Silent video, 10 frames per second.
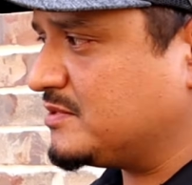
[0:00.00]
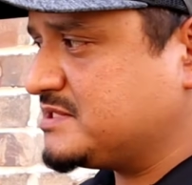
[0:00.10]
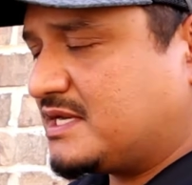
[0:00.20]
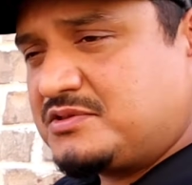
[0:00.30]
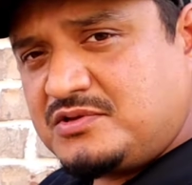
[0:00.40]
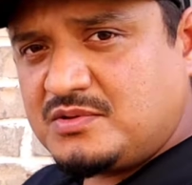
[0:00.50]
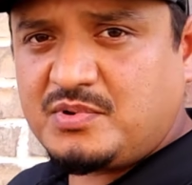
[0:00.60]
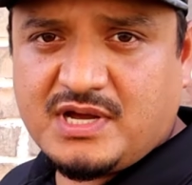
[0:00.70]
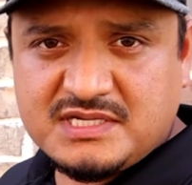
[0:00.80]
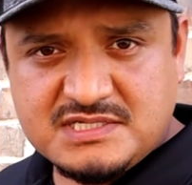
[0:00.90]
we'll take you through the
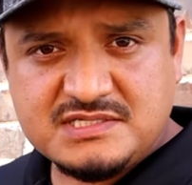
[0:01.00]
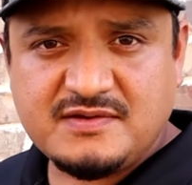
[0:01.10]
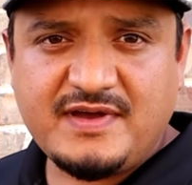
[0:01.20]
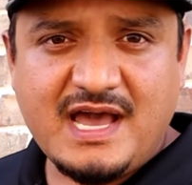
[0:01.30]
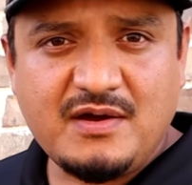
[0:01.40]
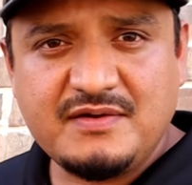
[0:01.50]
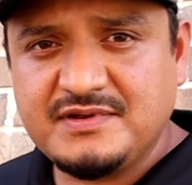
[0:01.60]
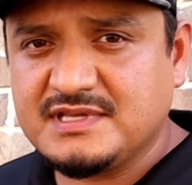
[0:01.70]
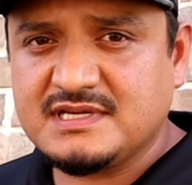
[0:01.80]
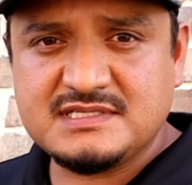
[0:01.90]
process of how
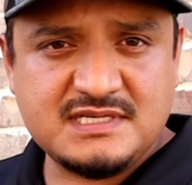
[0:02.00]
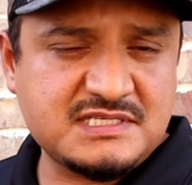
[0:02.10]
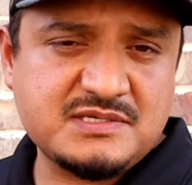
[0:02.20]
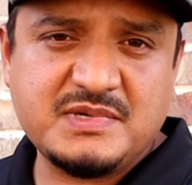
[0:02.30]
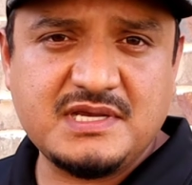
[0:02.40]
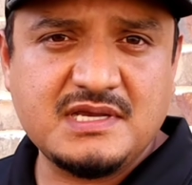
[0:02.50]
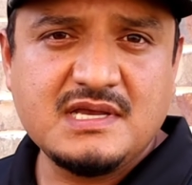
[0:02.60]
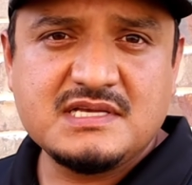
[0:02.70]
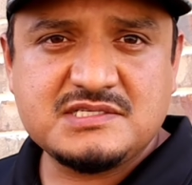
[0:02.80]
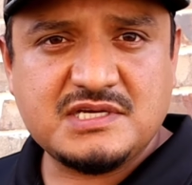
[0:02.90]
everything needs to be
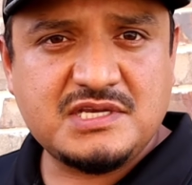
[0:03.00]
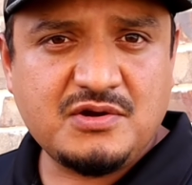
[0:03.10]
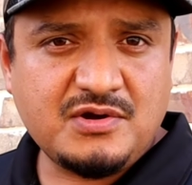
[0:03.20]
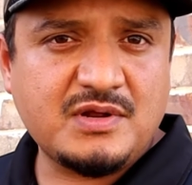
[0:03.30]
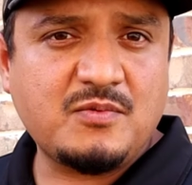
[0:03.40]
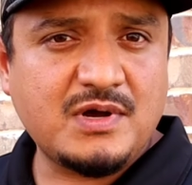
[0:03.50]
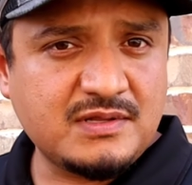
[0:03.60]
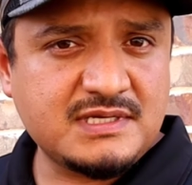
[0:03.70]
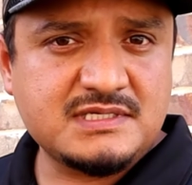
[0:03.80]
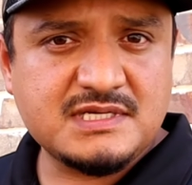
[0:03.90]
secured and
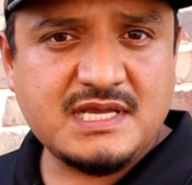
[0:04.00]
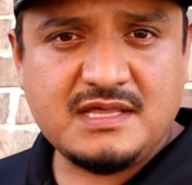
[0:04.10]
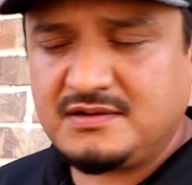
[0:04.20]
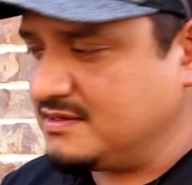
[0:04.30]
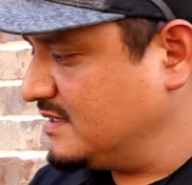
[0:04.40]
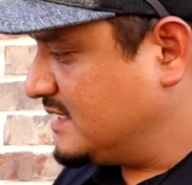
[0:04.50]
welded together,